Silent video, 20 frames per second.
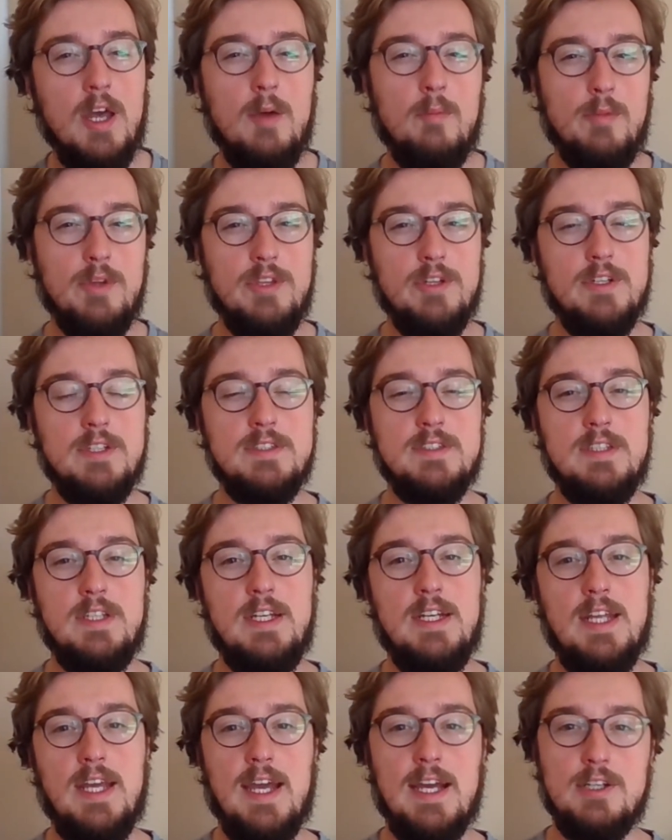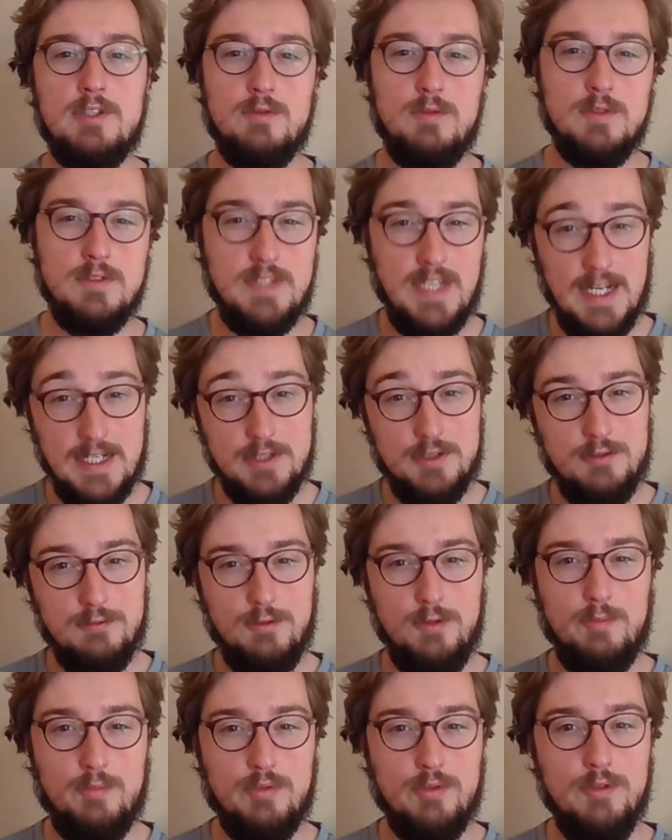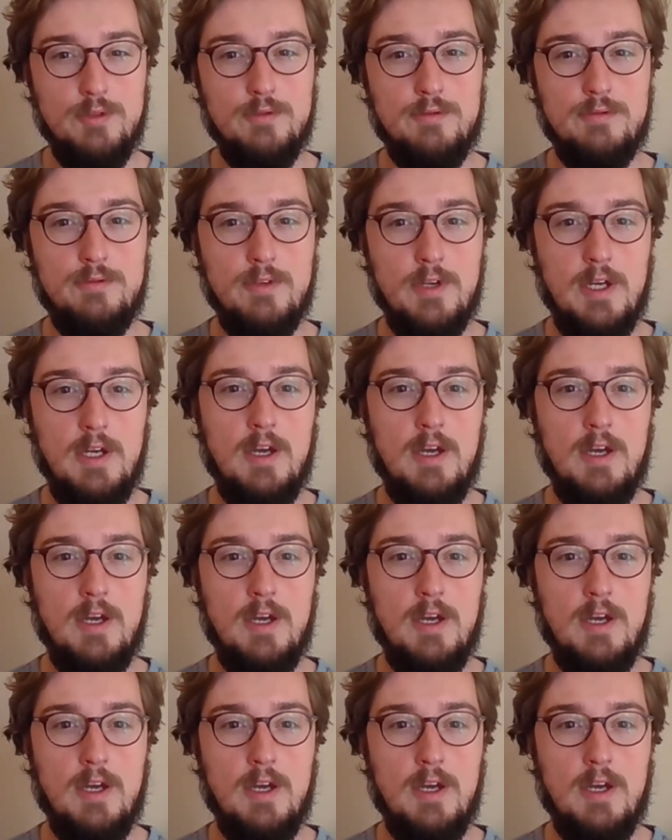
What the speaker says: but there isn't any actual textual proof,